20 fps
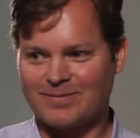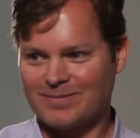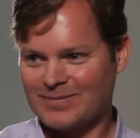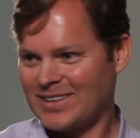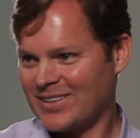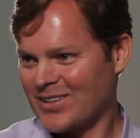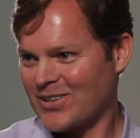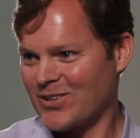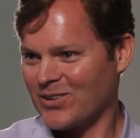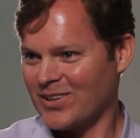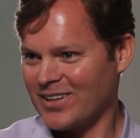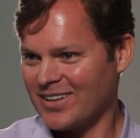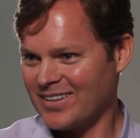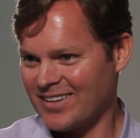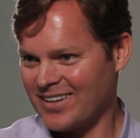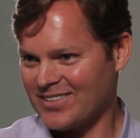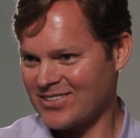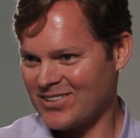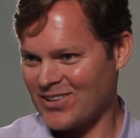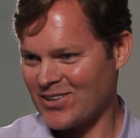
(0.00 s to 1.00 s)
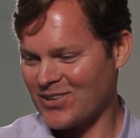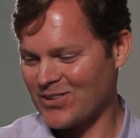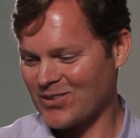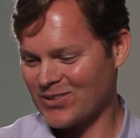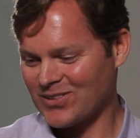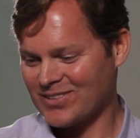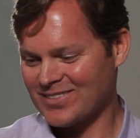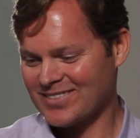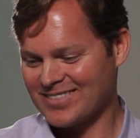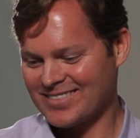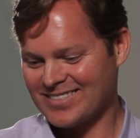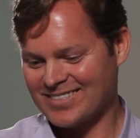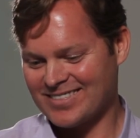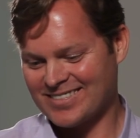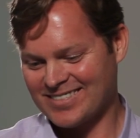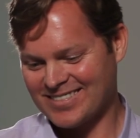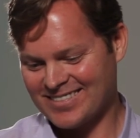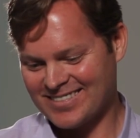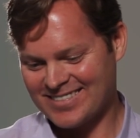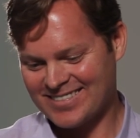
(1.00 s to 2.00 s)
Literally. And so,
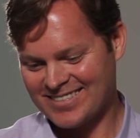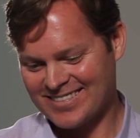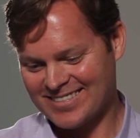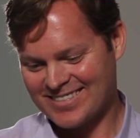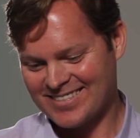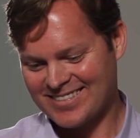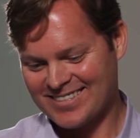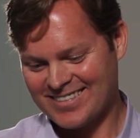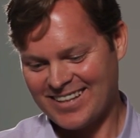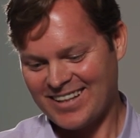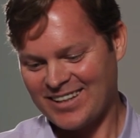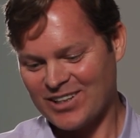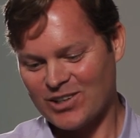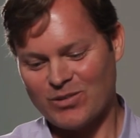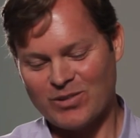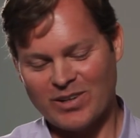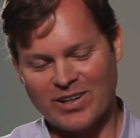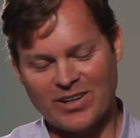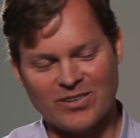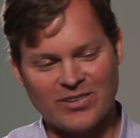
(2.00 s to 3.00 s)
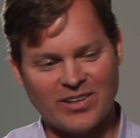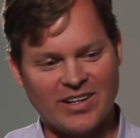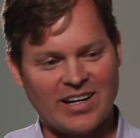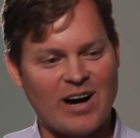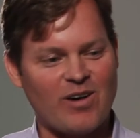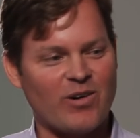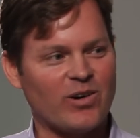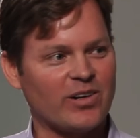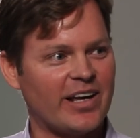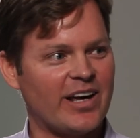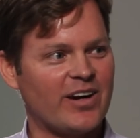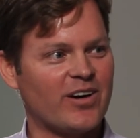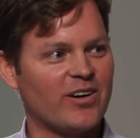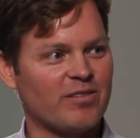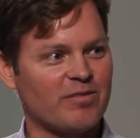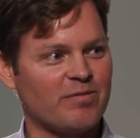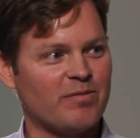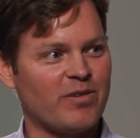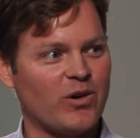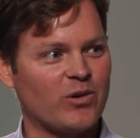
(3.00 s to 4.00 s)
little, you know, an hour later,
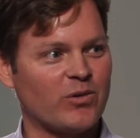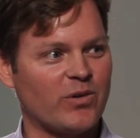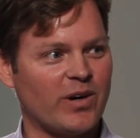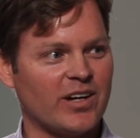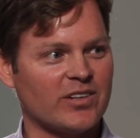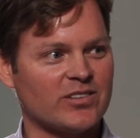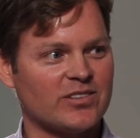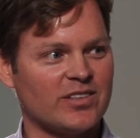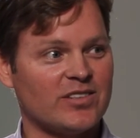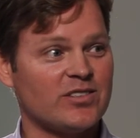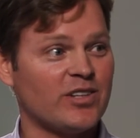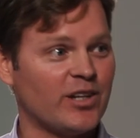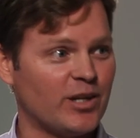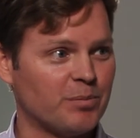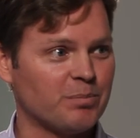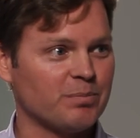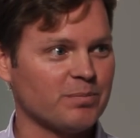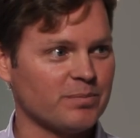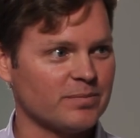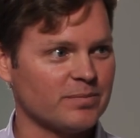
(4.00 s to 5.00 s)
phone rings. It's him.